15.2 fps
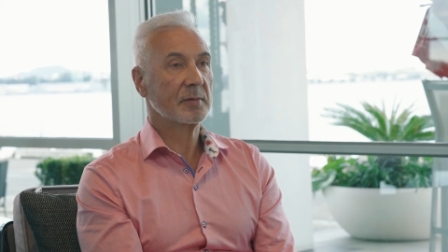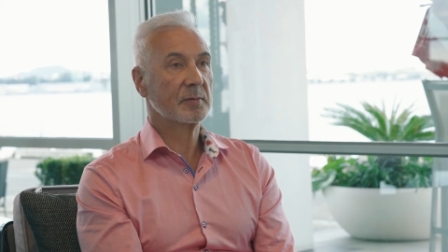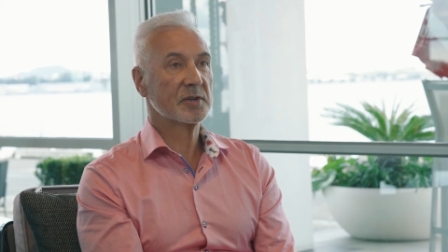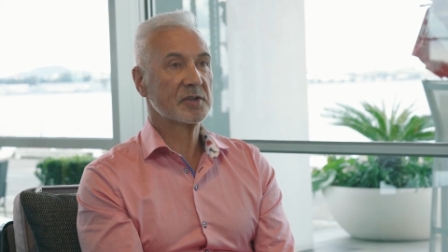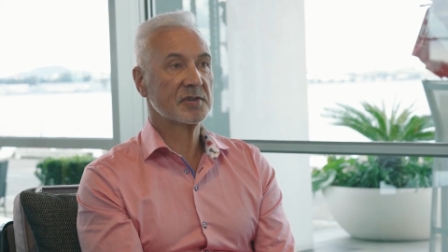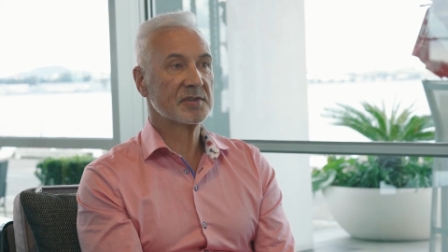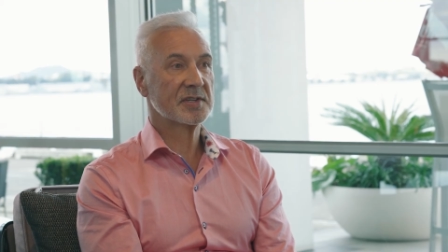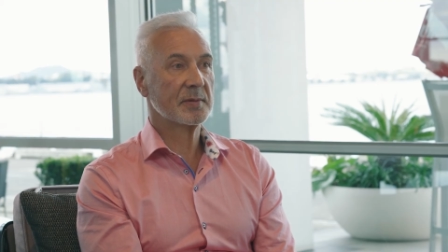I,
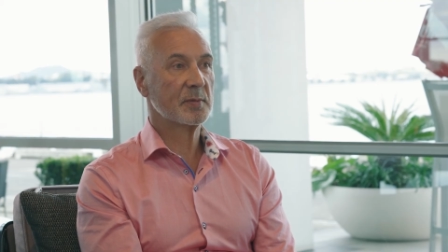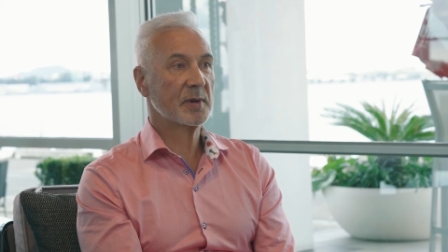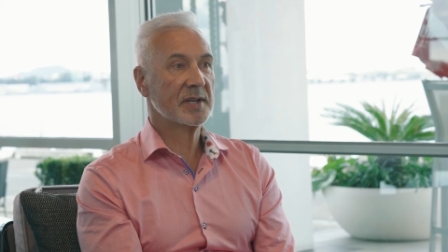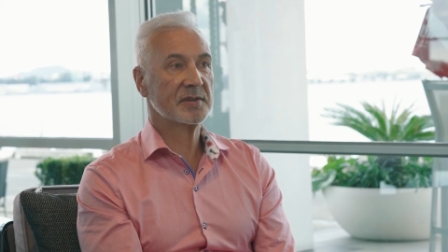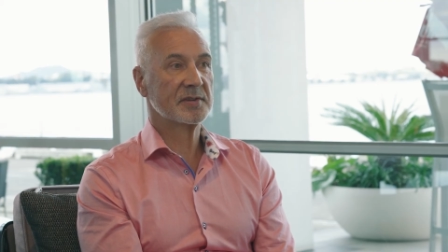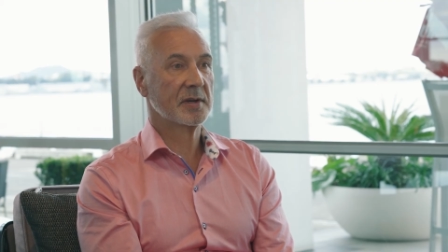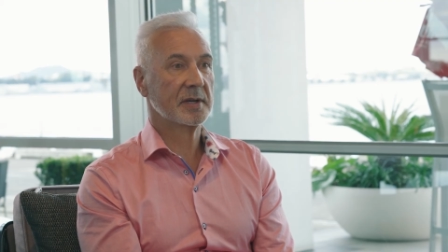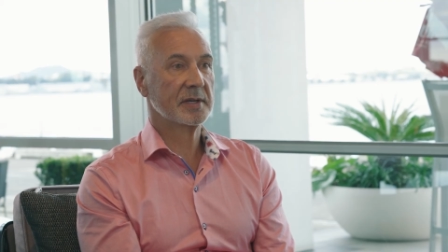wish in some
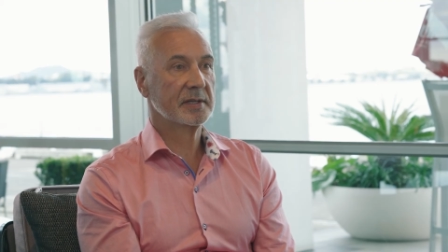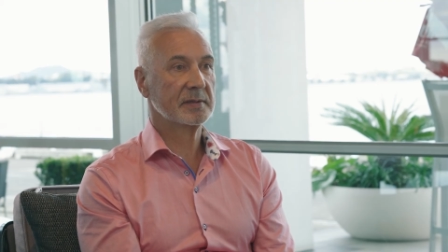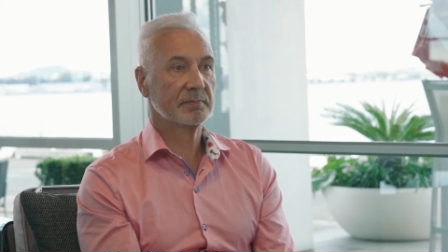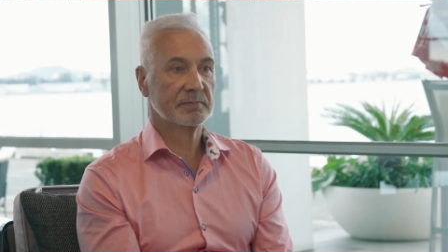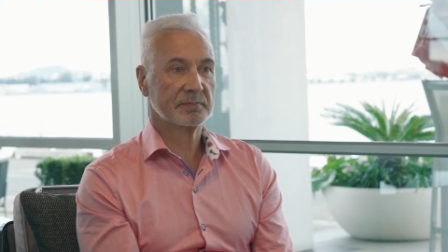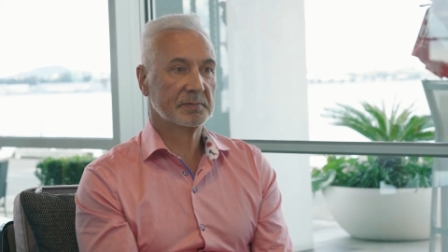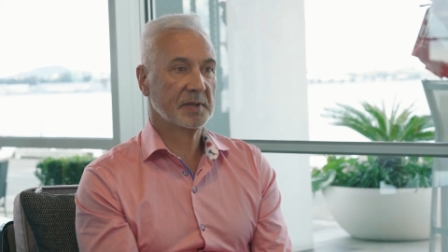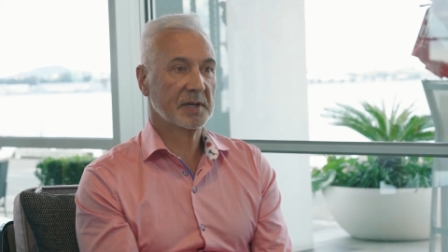ways I, you
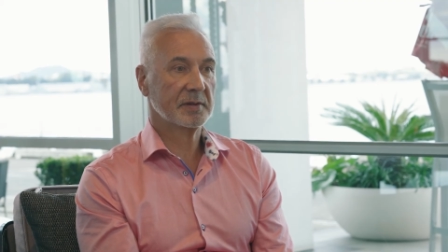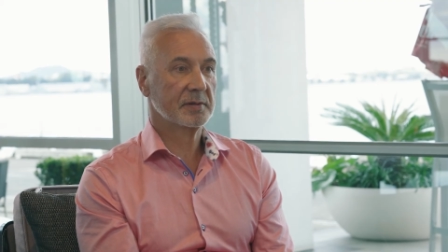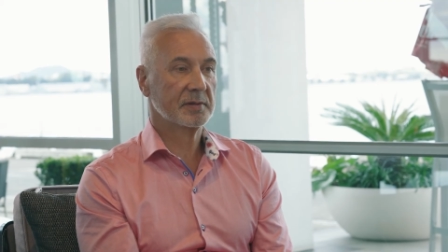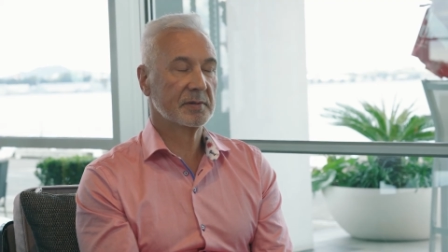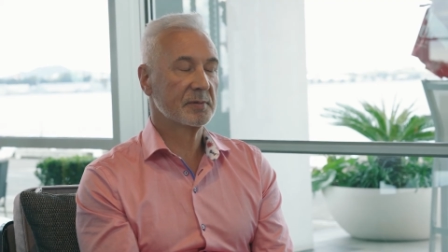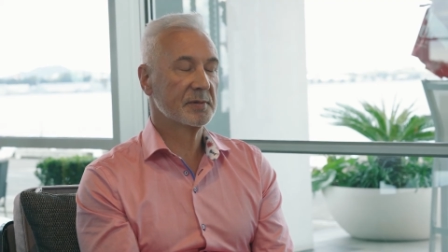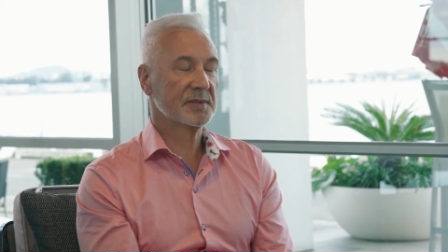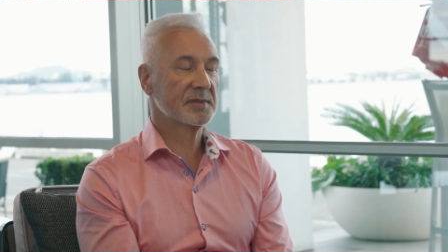know,
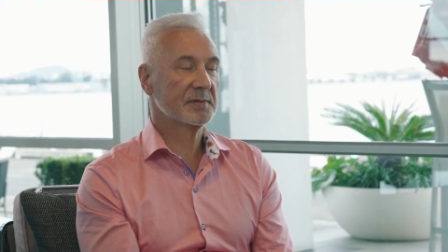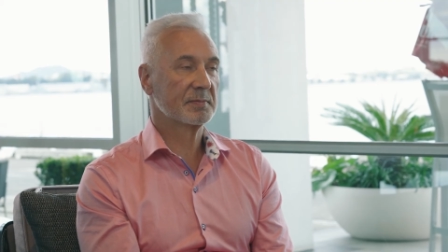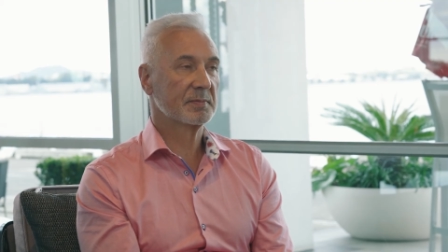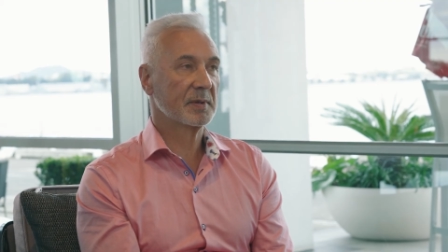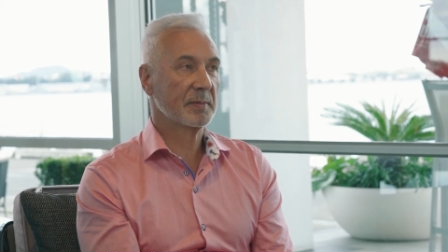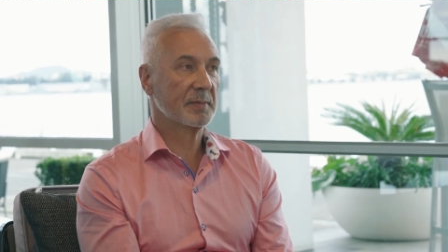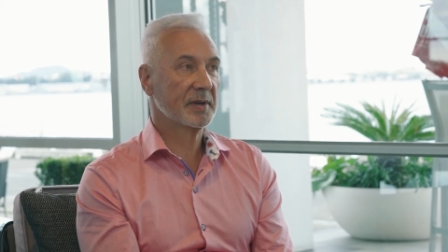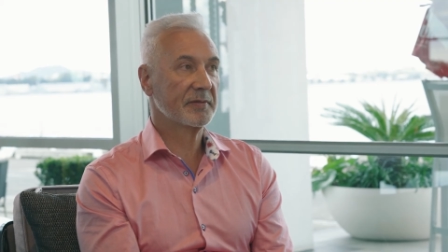there was
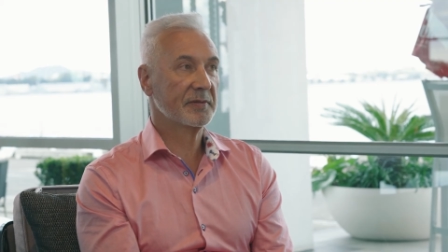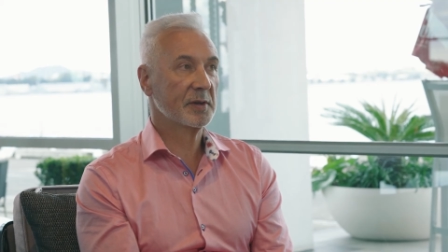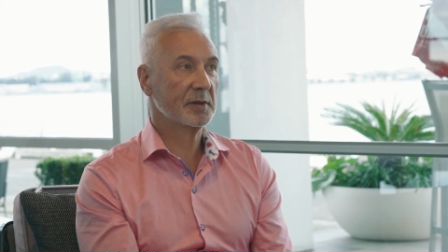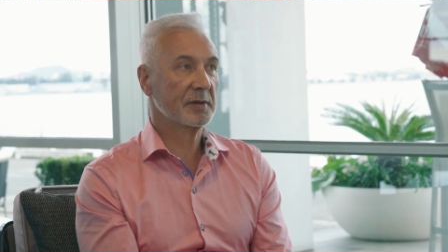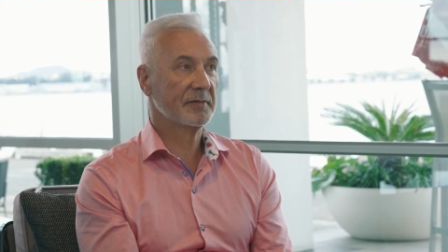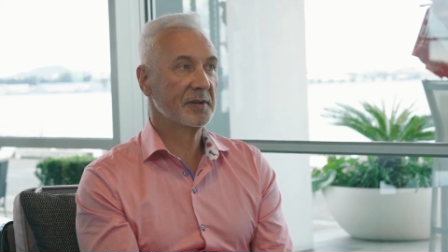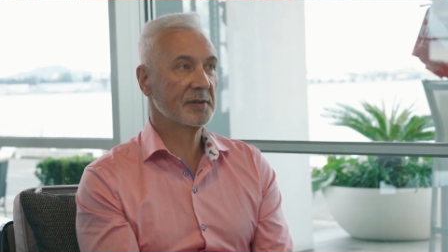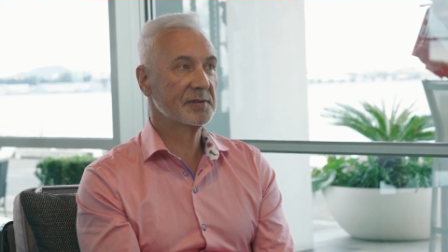a bit of
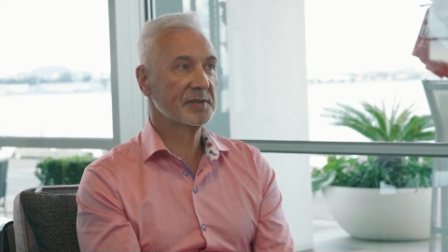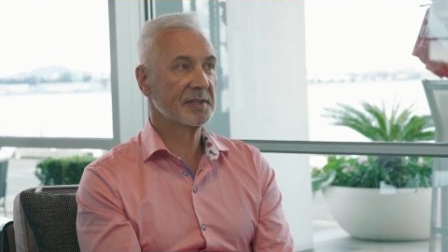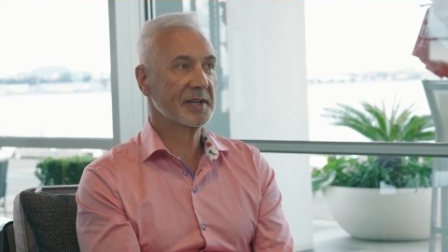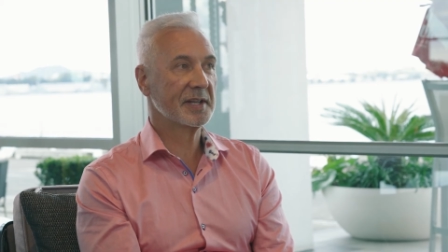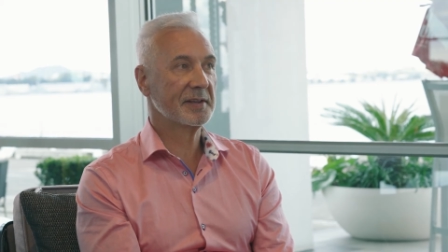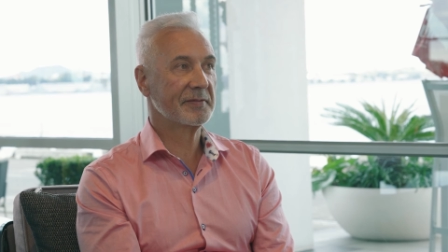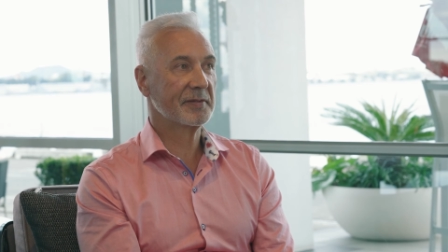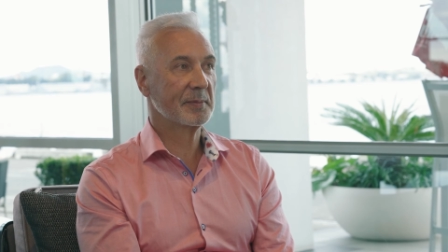
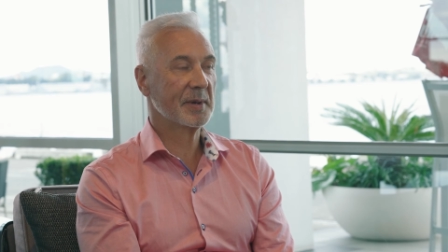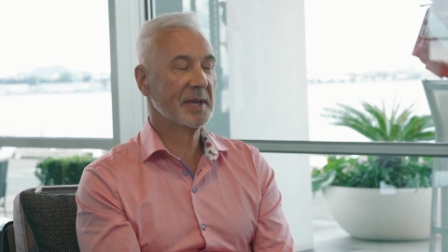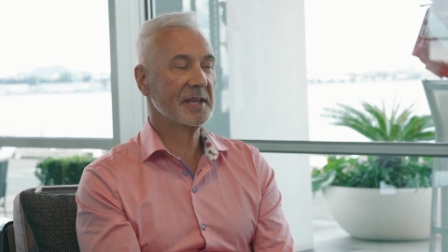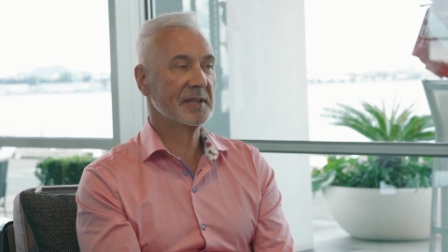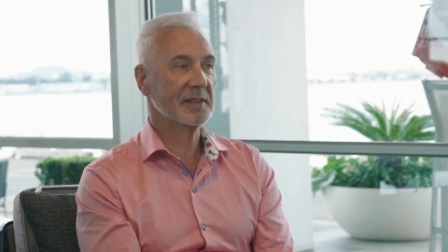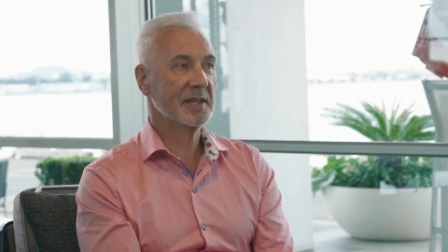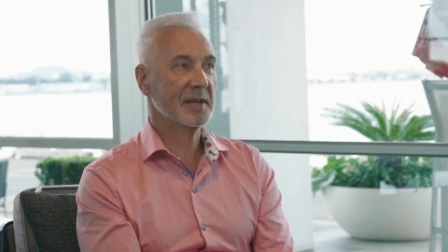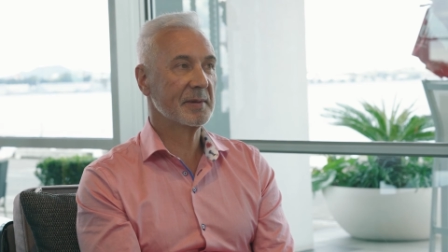university for me
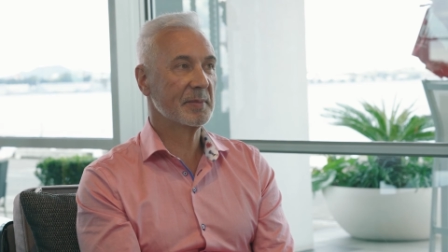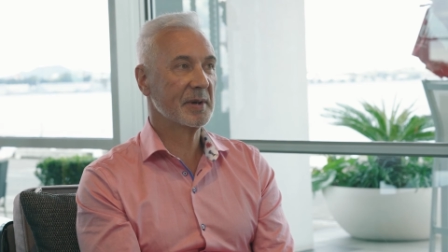in there, mm.